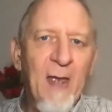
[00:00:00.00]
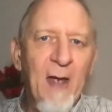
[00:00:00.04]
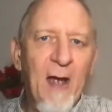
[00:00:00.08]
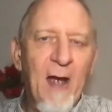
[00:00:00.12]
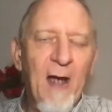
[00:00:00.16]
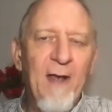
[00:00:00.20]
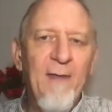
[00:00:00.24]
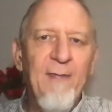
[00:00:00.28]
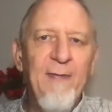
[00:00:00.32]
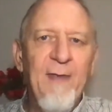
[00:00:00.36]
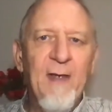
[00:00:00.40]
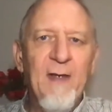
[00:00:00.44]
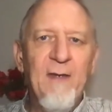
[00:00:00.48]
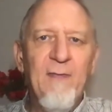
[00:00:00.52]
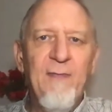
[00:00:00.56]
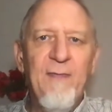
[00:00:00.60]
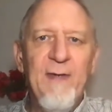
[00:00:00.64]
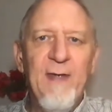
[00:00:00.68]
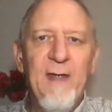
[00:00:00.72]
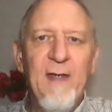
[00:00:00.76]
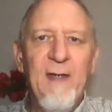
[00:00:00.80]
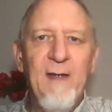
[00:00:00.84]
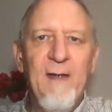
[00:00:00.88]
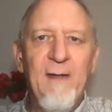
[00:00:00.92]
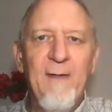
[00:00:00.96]
I think
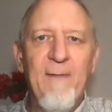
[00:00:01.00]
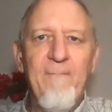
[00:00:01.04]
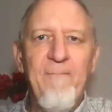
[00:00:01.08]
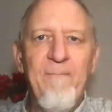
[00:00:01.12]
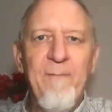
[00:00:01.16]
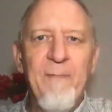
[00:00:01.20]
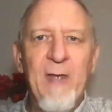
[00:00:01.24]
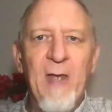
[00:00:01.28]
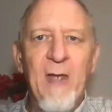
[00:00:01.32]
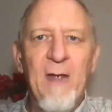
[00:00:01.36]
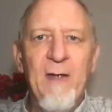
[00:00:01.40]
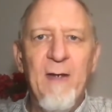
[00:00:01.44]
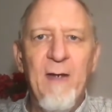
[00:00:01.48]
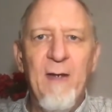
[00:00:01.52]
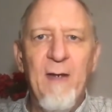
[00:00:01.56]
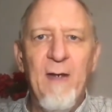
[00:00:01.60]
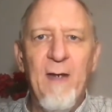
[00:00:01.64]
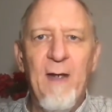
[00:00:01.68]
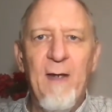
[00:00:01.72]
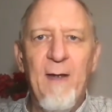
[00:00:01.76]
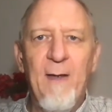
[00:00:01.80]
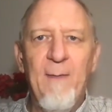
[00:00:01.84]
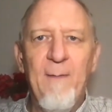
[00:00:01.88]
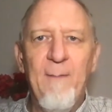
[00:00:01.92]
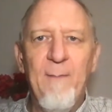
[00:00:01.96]
the
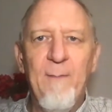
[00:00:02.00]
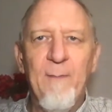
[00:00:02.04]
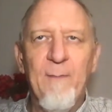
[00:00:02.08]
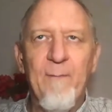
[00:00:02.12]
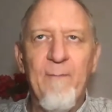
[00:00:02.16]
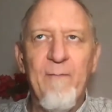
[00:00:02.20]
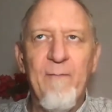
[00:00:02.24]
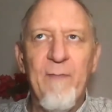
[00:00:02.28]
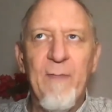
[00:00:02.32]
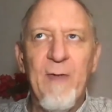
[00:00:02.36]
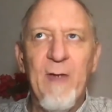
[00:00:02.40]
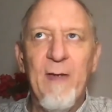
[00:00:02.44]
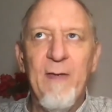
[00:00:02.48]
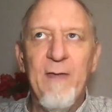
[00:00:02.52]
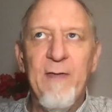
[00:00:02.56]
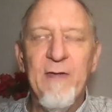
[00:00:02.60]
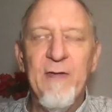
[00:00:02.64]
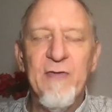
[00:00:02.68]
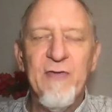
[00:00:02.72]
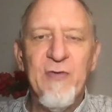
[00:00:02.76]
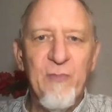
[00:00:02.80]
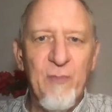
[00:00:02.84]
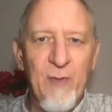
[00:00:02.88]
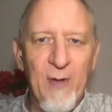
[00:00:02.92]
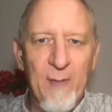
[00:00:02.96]

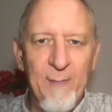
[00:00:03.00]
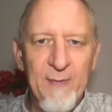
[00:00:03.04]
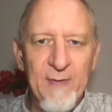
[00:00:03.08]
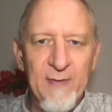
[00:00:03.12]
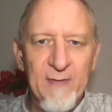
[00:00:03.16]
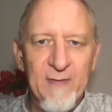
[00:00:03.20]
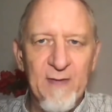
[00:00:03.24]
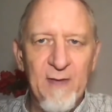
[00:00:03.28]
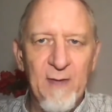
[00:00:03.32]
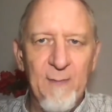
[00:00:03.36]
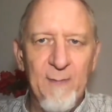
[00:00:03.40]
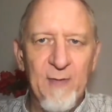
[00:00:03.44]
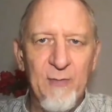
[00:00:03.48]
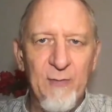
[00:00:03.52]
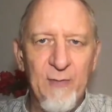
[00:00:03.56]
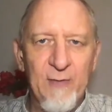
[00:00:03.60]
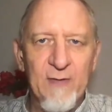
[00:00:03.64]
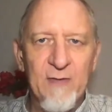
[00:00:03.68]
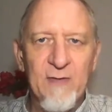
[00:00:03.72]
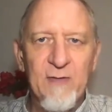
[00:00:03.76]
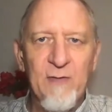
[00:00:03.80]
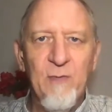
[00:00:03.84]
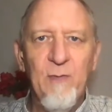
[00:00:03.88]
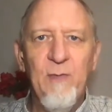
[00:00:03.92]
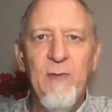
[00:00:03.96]
discrepancy between
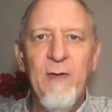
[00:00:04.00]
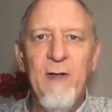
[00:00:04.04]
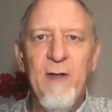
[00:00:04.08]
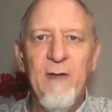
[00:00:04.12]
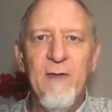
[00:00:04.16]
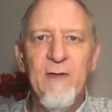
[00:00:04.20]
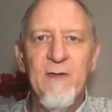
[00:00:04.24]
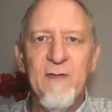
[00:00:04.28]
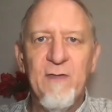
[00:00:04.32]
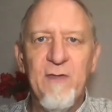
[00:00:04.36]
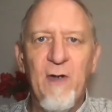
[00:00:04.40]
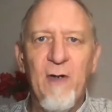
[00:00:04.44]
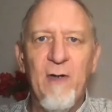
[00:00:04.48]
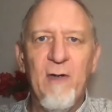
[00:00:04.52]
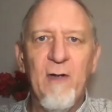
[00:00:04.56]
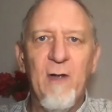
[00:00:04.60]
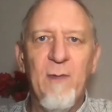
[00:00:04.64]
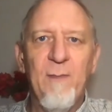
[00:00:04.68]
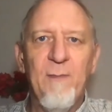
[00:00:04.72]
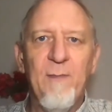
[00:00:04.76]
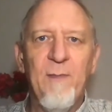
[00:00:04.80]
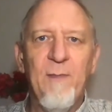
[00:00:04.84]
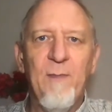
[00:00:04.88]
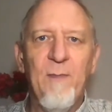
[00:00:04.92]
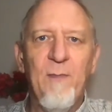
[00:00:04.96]
schooling and
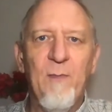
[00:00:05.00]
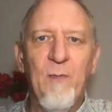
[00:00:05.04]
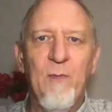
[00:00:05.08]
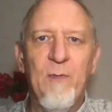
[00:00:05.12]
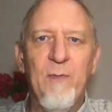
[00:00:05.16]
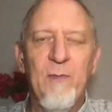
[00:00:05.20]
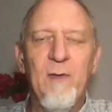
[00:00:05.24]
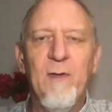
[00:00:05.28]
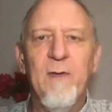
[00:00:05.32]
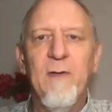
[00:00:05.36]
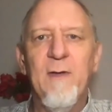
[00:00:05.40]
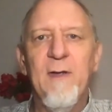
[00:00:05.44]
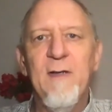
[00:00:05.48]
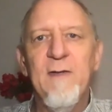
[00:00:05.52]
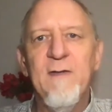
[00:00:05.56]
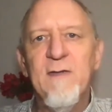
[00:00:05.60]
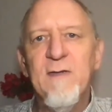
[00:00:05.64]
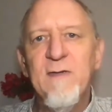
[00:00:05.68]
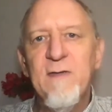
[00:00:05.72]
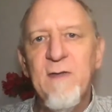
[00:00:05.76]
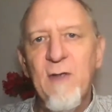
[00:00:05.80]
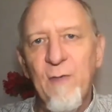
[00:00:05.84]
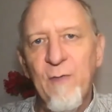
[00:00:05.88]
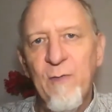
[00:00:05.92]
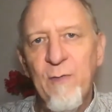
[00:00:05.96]
startup world is
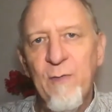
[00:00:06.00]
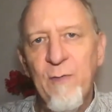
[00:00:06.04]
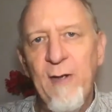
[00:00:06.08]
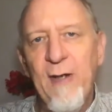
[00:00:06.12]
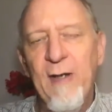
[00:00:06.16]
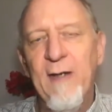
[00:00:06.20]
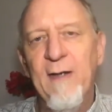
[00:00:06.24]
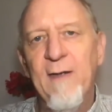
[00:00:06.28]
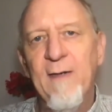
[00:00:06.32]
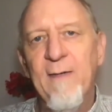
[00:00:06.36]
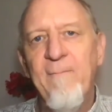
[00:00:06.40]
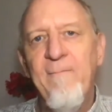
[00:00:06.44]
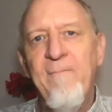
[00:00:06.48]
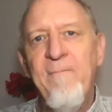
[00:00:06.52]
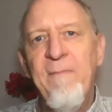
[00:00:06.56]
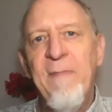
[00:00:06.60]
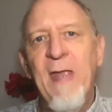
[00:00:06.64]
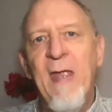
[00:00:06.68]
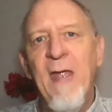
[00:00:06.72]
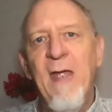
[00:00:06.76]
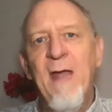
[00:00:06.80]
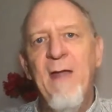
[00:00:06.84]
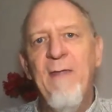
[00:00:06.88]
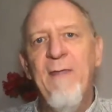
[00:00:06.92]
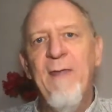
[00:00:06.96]
so great
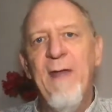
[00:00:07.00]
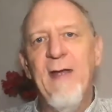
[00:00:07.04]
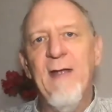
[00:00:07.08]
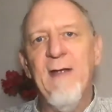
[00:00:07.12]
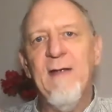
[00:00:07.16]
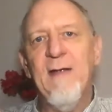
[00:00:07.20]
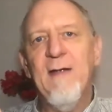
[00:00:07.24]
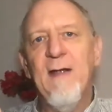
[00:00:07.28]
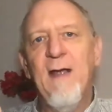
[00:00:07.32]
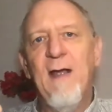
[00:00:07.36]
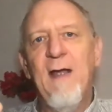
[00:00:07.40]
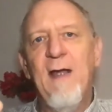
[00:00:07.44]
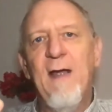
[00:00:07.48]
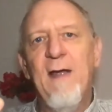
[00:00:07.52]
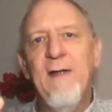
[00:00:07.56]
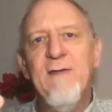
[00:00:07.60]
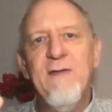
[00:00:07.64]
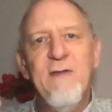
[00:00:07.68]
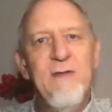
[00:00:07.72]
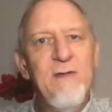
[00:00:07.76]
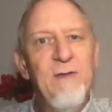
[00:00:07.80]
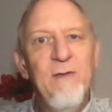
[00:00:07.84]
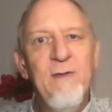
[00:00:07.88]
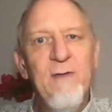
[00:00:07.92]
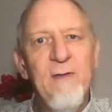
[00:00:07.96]
that a
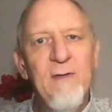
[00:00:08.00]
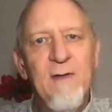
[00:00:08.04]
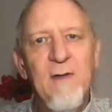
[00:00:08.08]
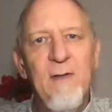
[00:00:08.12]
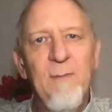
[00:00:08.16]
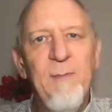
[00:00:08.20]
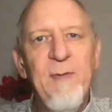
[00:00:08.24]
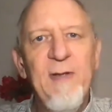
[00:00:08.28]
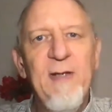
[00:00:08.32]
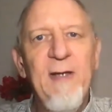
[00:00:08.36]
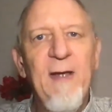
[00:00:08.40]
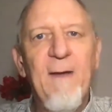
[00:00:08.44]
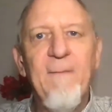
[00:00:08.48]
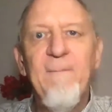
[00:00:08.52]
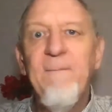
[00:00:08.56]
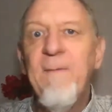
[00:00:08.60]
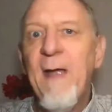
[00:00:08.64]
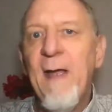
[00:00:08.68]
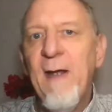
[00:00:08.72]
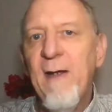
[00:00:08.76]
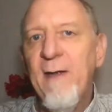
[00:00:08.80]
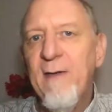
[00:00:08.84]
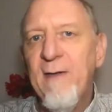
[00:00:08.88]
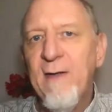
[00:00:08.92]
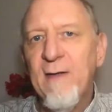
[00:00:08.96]
student could be a
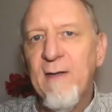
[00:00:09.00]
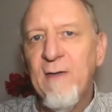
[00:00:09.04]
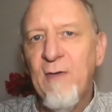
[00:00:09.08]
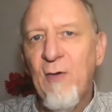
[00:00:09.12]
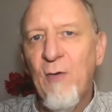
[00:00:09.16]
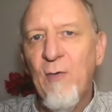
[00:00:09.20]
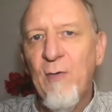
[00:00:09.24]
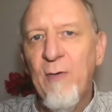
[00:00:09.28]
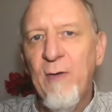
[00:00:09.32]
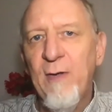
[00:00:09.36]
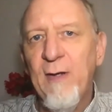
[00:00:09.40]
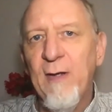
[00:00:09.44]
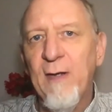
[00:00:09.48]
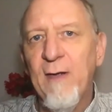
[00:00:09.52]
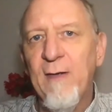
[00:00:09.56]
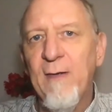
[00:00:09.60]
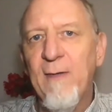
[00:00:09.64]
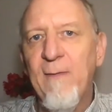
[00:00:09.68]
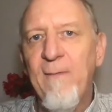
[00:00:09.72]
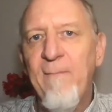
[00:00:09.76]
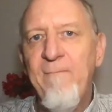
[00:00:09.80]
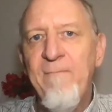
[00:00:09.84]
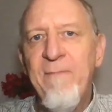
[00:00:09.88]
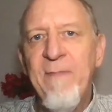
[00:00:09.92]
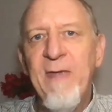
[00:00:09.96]
valedictorian
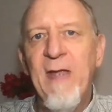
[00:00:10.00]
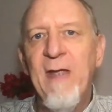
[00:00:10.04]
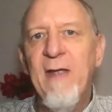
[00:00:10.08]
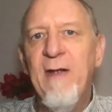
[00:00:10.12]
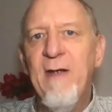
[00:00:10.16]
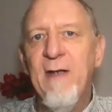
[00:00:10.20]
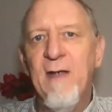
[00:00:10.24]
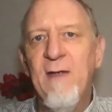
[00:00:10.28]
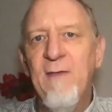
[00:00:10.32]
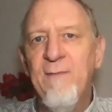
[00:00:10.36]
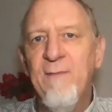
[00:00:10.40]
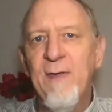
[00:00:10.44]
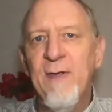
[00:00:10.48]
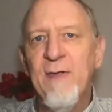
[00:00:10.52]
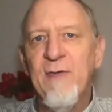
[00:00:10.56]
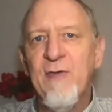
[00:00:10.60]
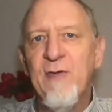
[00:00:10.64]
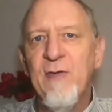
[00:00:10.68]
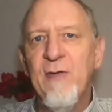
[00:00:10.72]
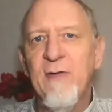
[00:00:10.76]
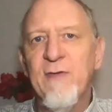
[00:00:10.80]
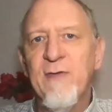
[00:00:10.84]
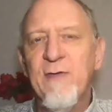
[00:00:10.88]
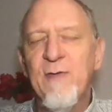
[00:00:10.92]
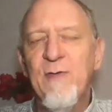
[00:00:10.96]
in a
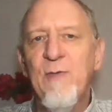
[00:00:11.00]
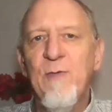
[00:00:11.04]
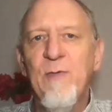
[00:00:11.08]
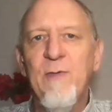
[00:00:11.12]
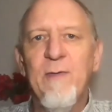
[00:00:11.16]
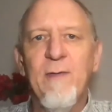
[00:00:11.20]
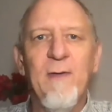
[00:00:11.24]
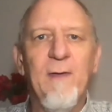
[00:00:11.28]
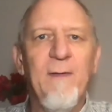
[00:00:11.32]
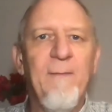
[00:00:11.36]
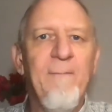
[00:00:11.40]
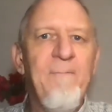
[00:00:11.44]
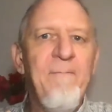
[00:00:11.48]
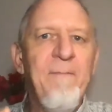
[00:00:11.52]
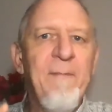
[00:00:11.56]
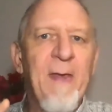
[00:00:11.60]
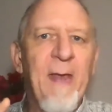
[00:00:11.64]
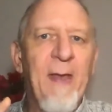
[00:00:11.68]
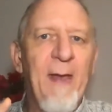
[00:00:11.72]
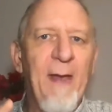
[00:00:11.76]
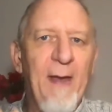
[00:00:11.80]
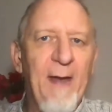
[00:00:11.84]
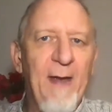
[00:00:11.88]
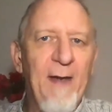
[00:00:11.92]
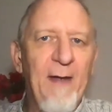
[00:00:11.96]
conventional school
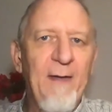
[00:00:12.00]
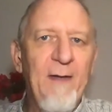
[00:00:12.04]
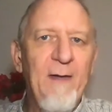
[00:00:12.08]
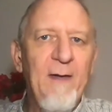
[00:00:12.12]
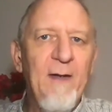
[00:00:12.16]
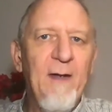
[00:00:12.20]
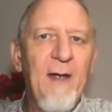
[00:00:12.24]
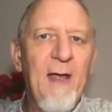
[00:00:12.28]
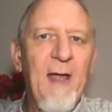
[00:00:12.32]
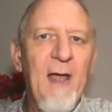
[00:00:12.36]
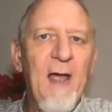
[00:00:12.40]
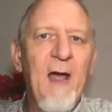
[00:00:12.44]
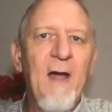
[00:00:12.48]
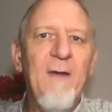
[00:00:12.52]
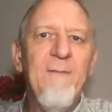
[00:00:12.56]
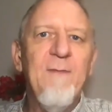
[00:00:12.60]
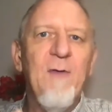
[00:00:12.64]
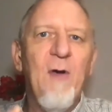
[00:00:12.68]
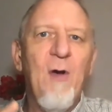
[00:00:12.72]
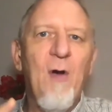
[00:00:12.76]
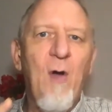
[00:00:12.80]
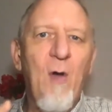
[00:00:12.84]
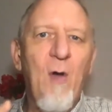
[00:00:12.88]
and have